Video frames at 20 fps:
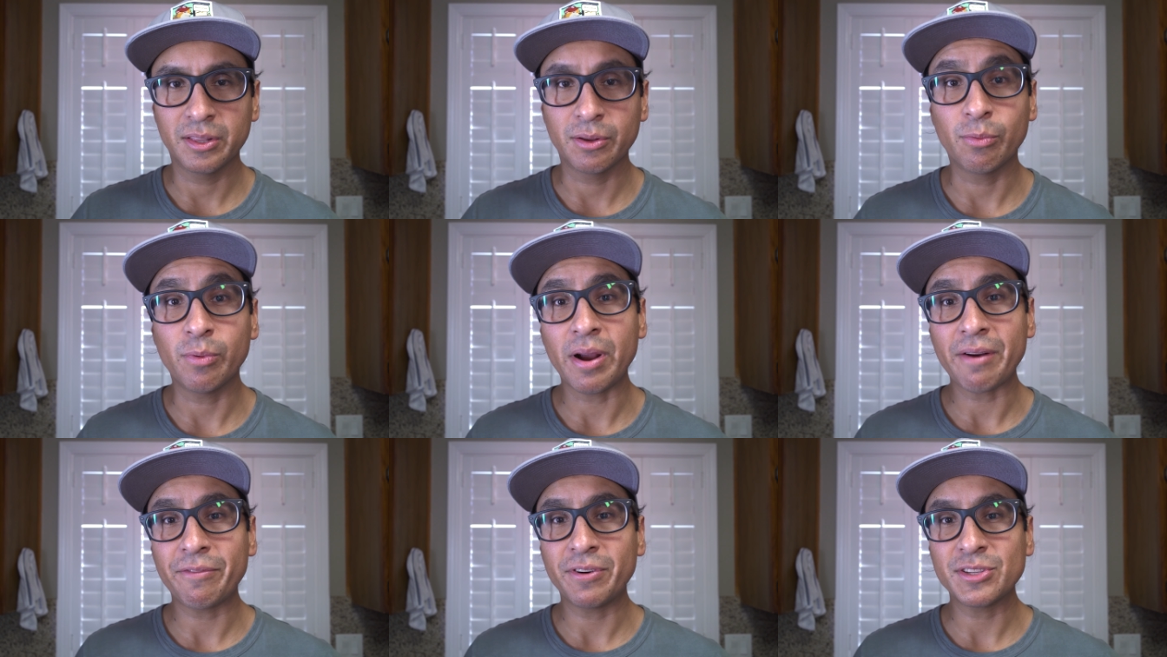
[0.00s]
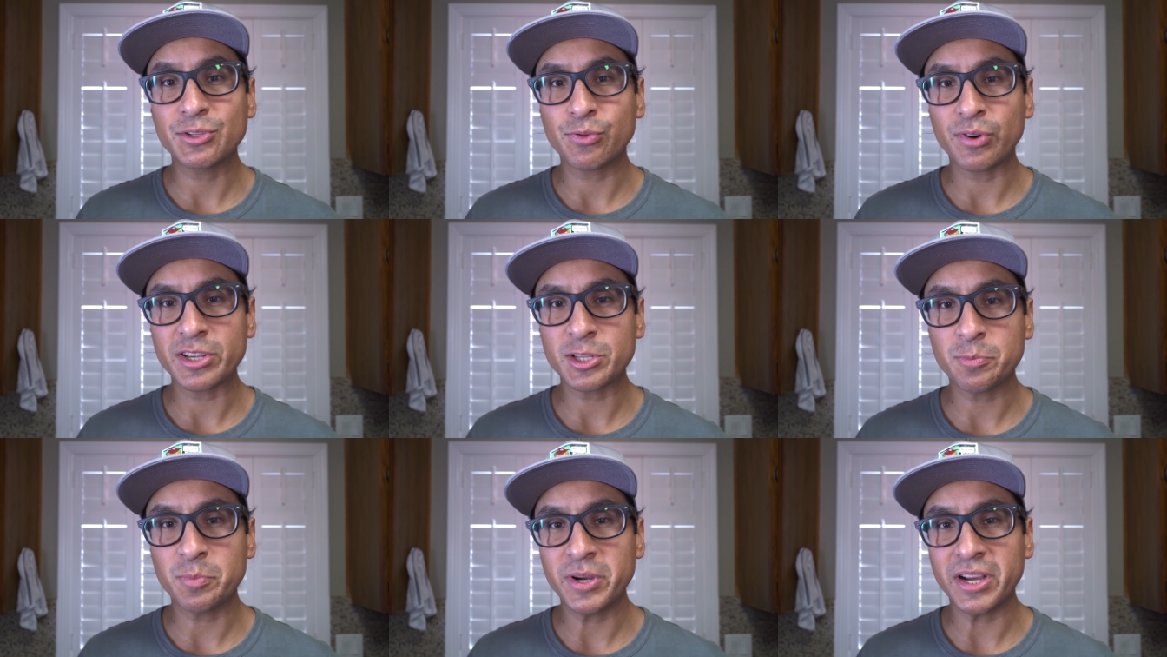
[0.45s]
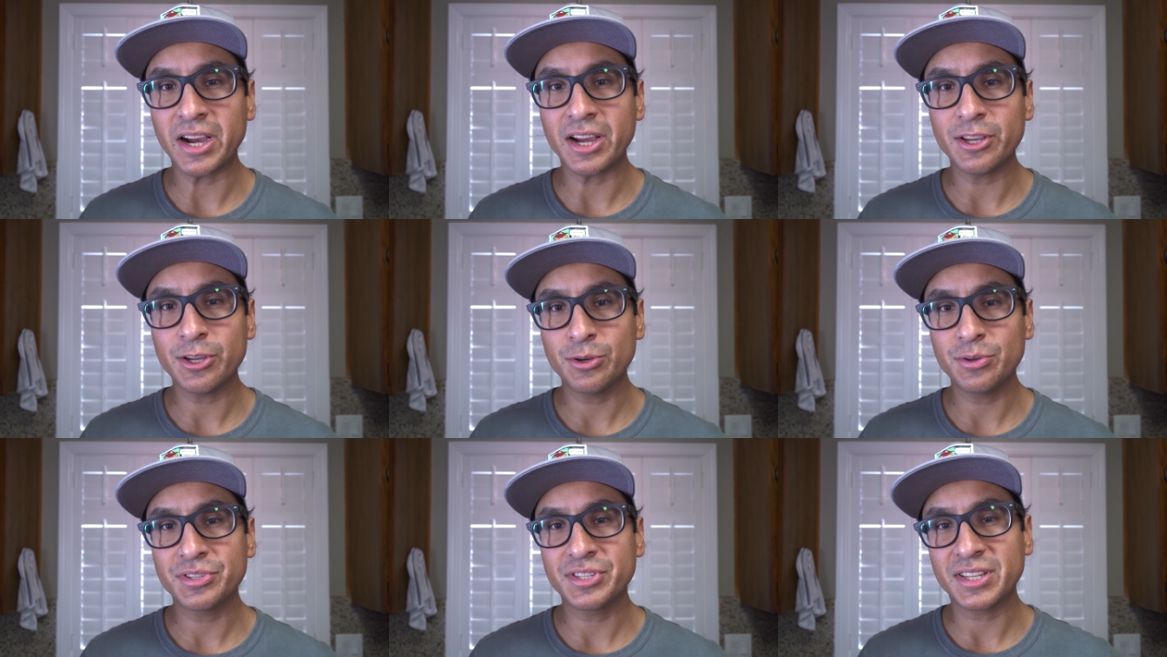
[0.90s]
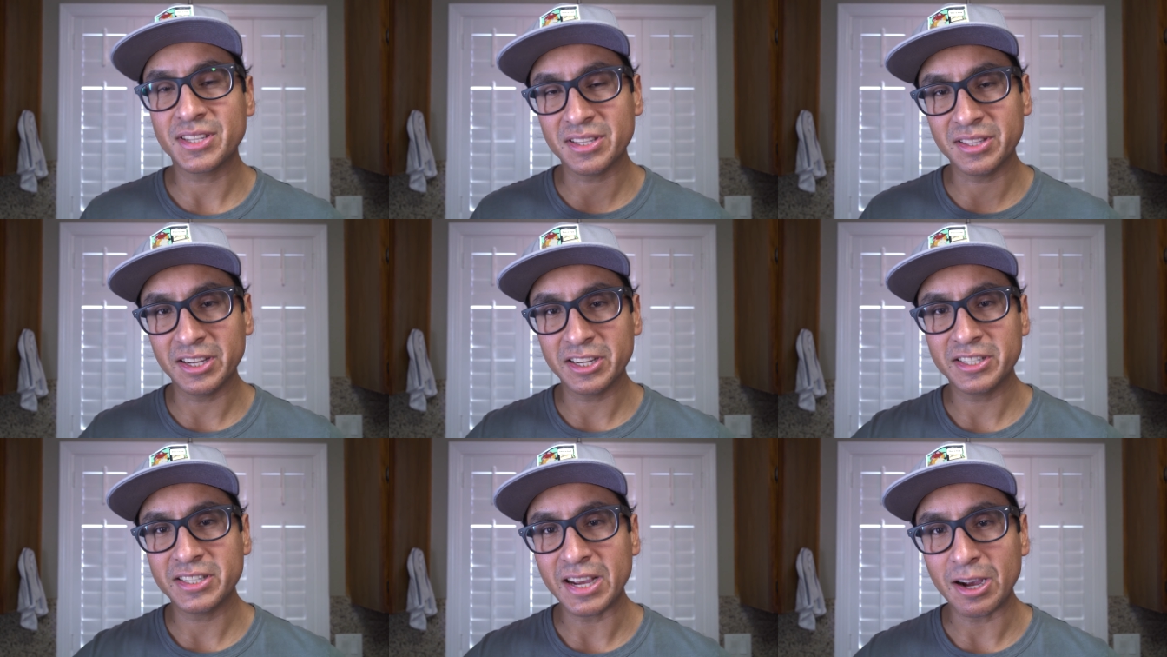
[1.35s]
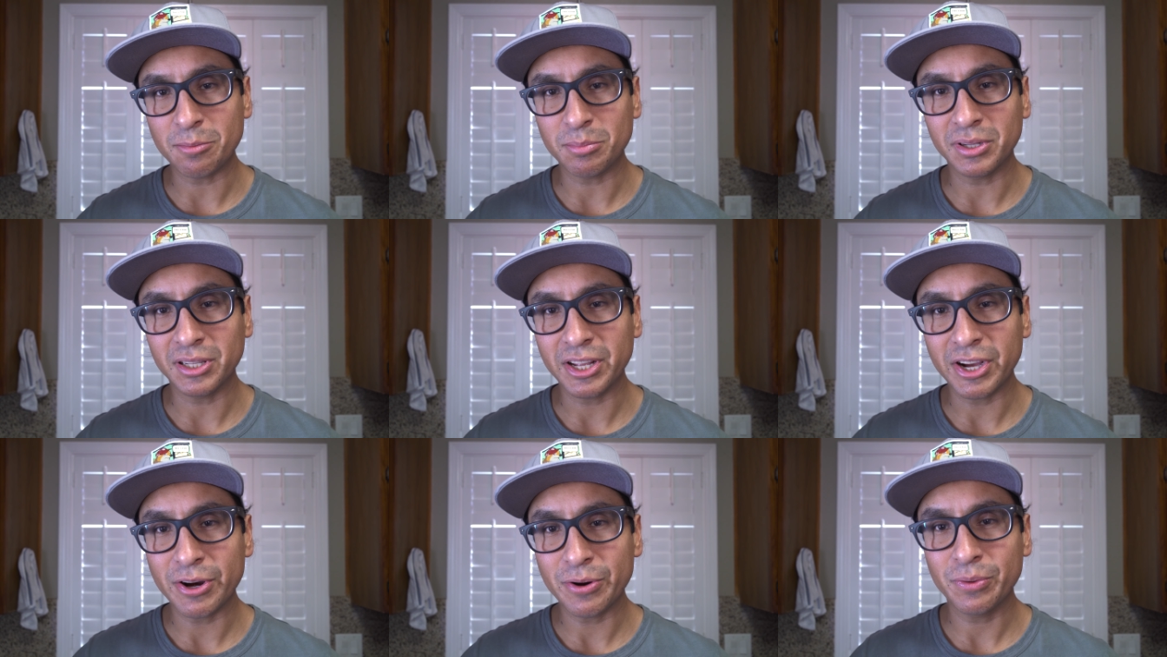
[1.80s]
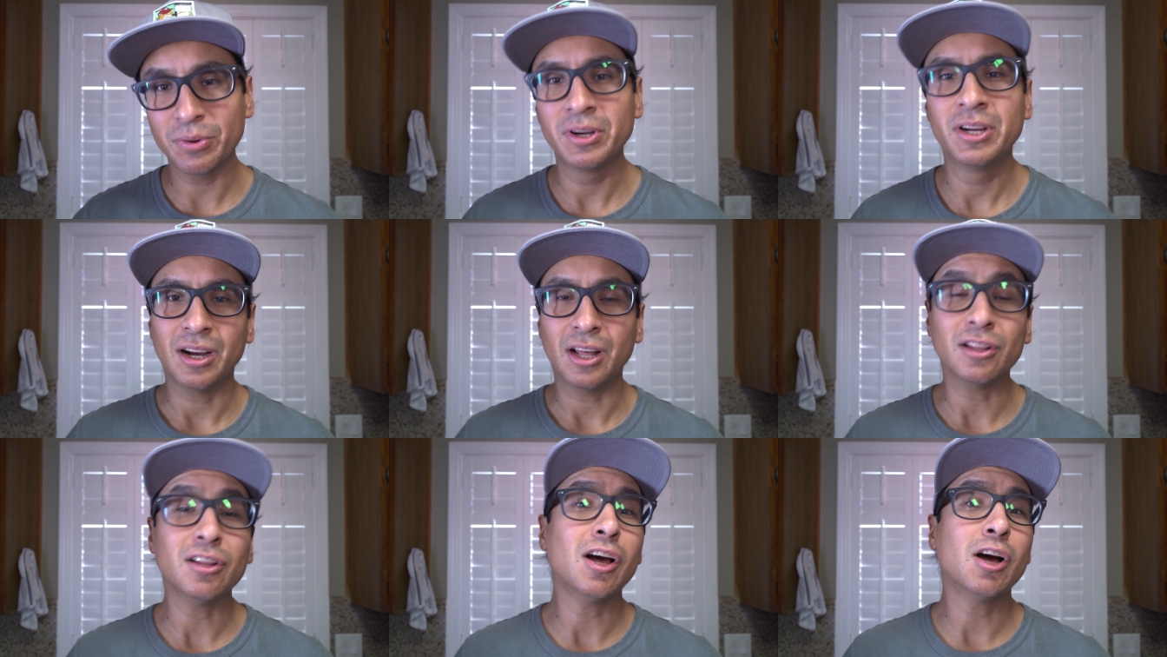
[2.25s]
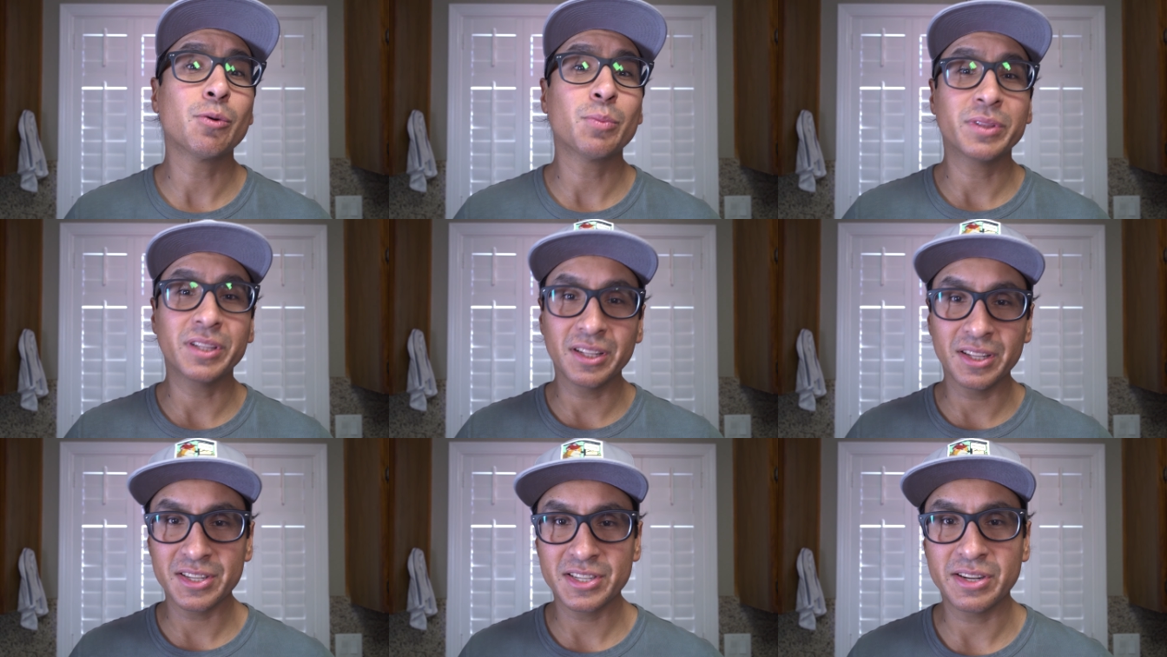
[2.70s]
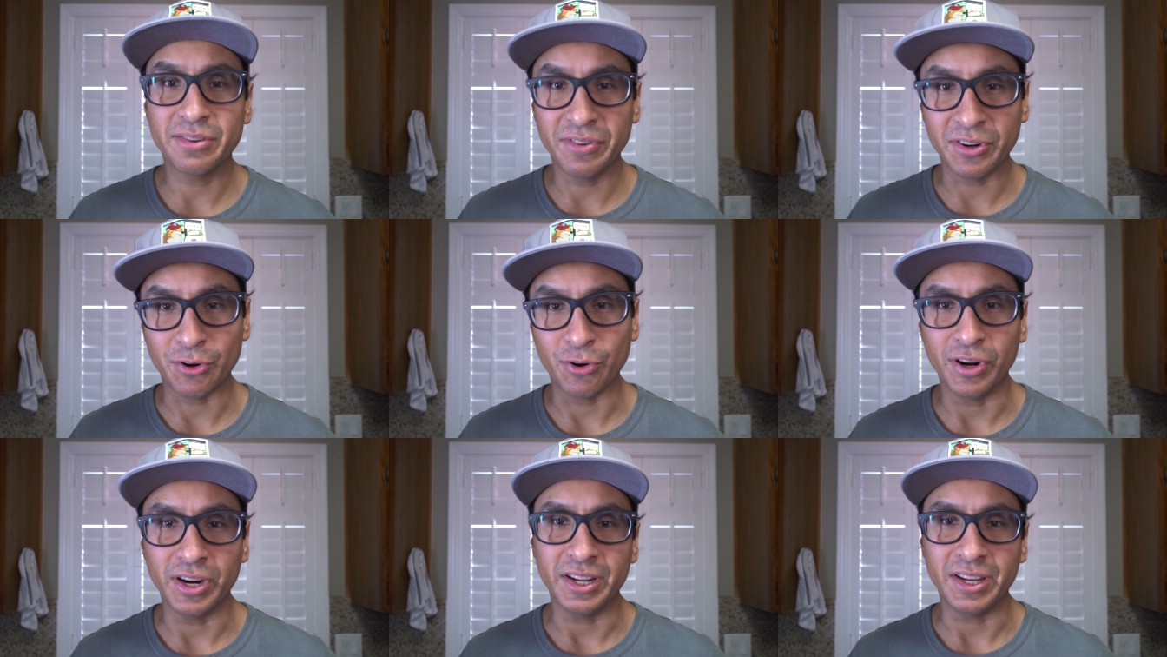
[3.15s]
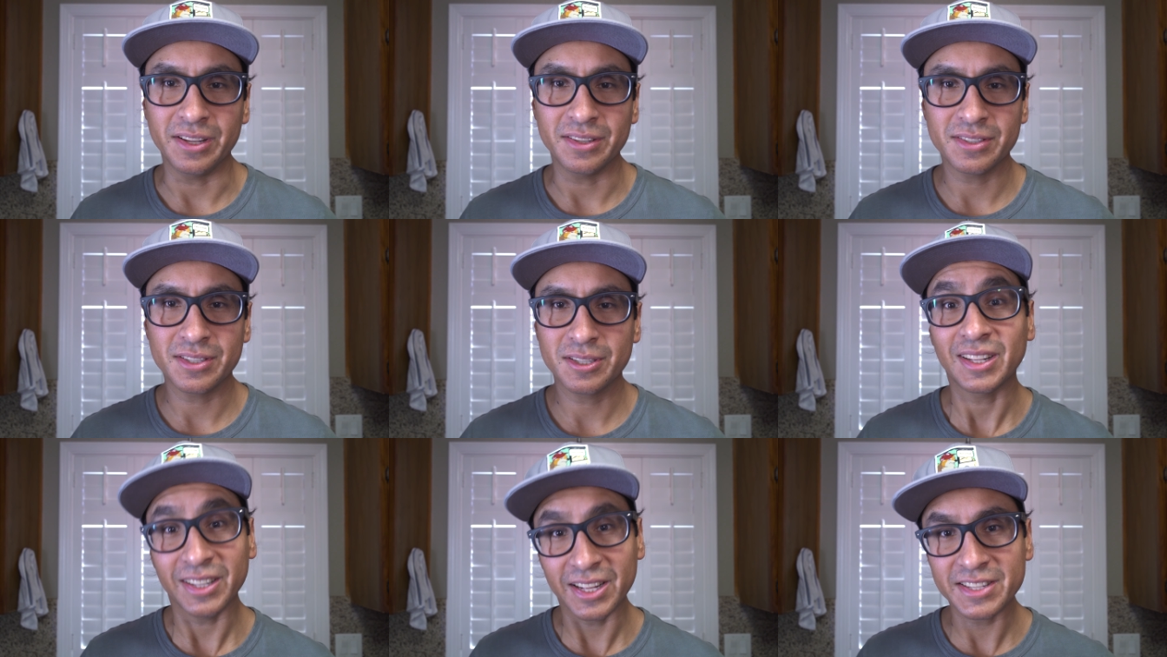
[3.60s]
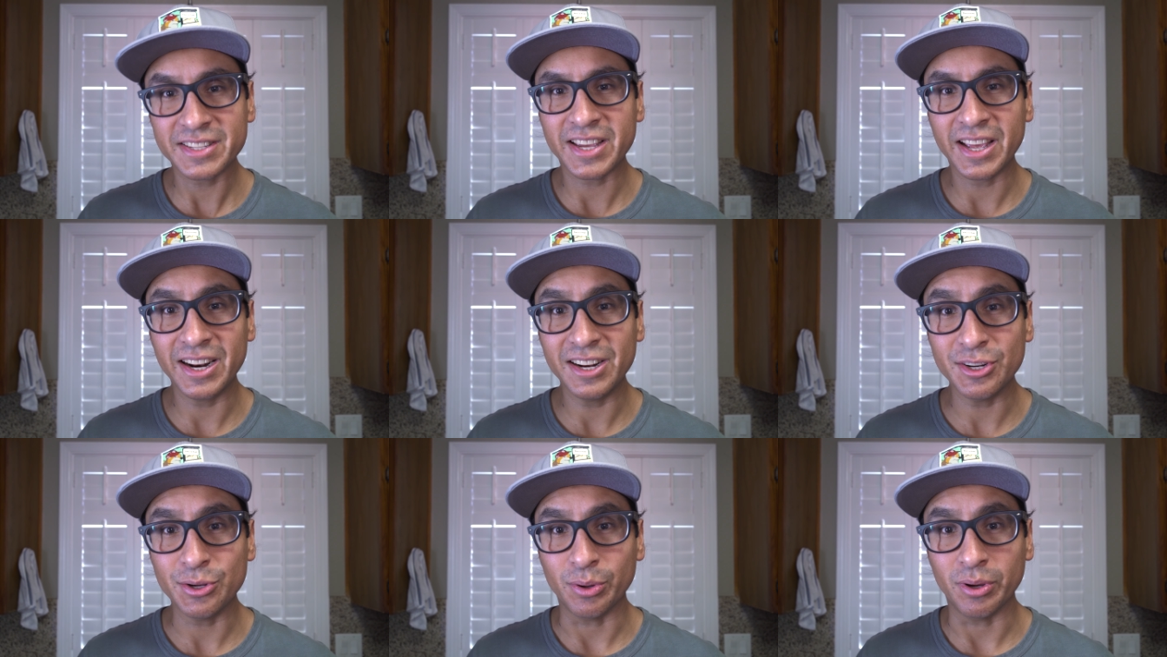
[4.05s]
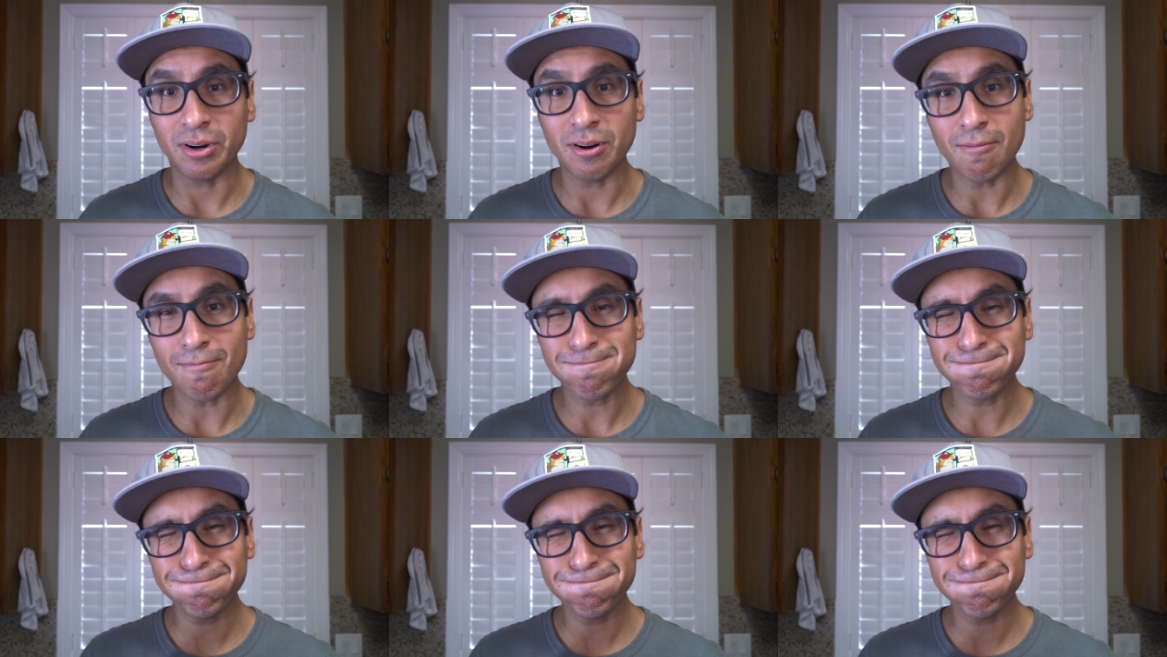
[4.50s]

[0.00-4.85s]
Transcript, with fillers: The reference recipe I used is linked down below, along with the list of ingredients. Let's get into it.